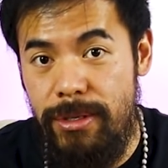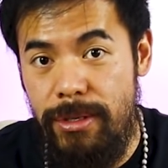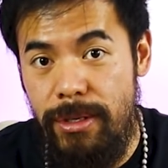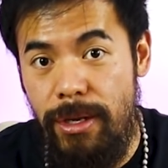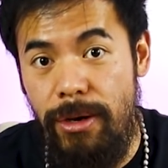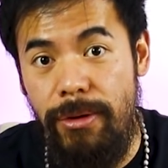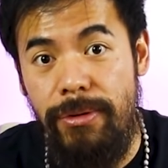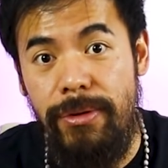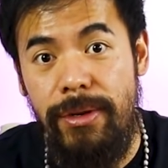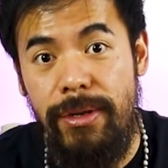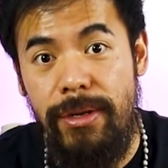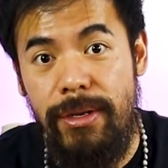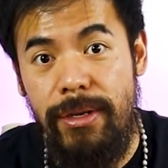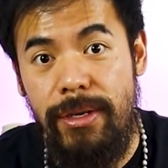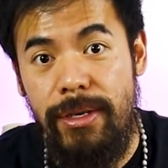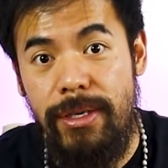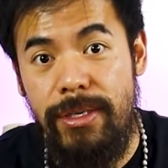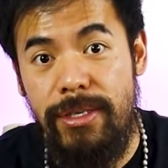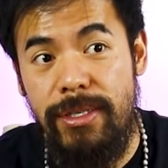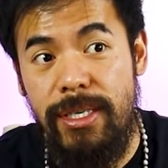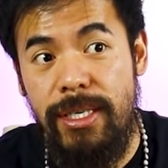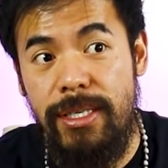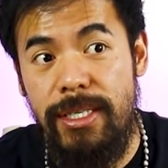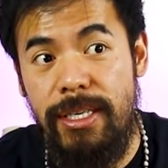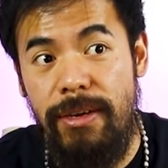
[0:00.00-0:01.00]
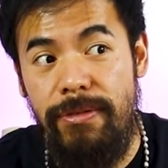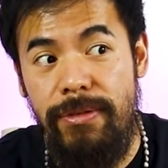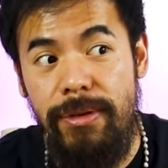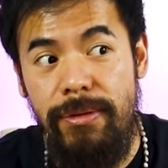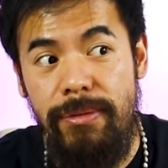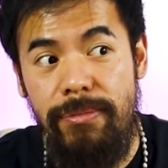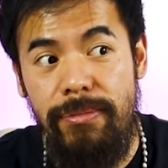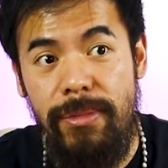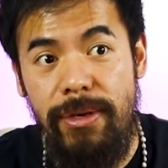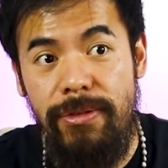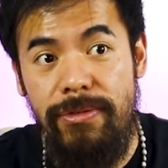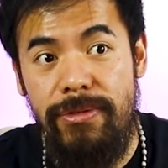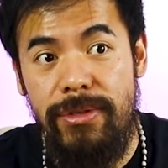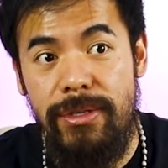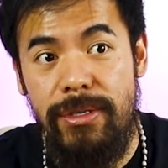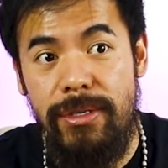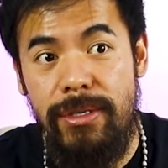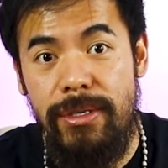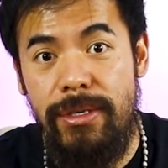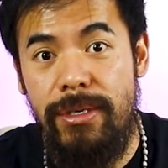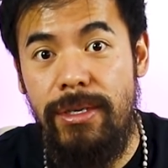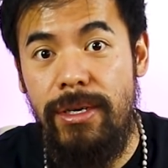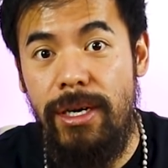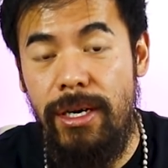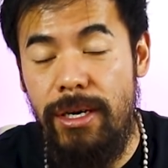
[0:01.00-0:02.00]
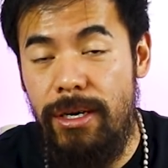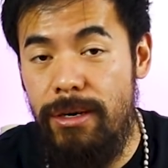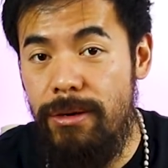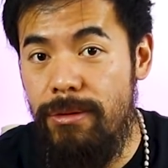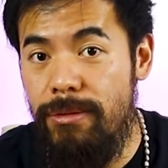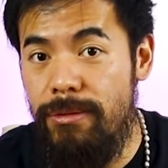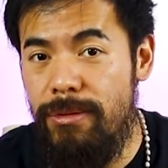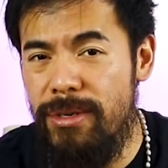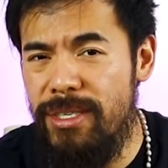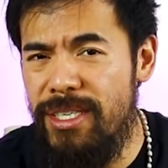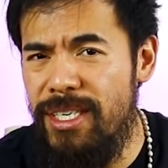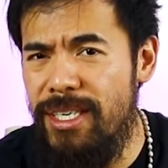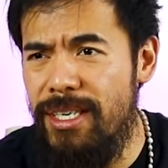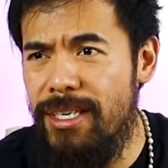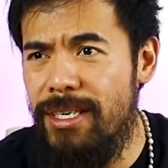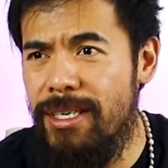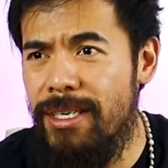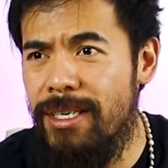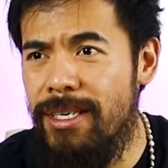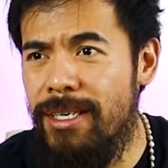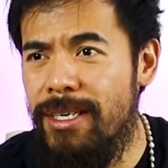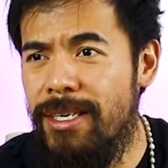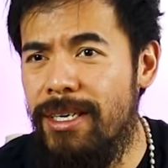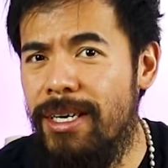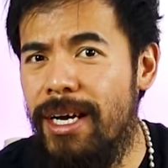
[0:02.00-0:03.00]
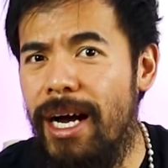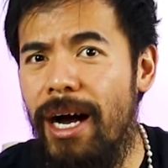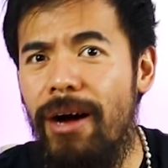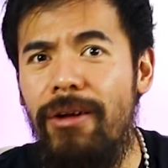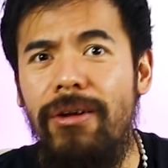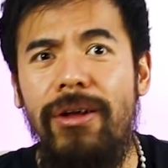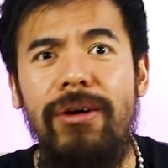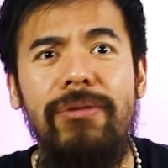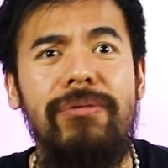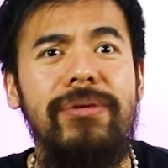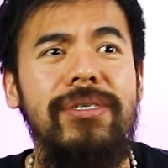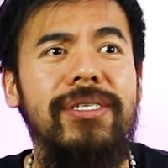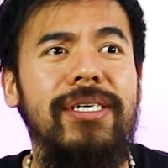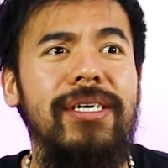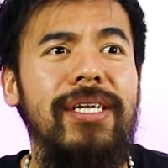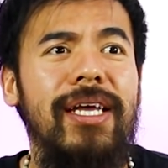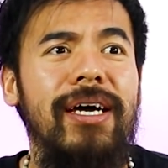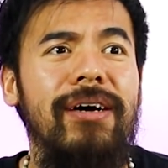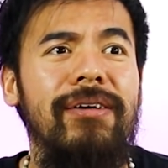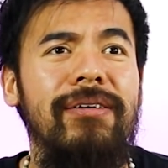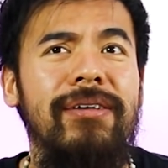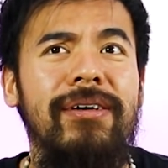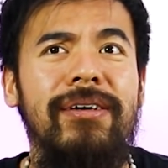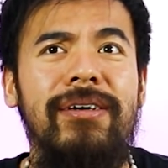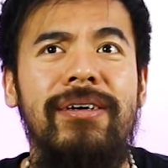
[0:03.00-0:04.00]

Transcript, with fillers: No, six seven months ago was it? How long was it now?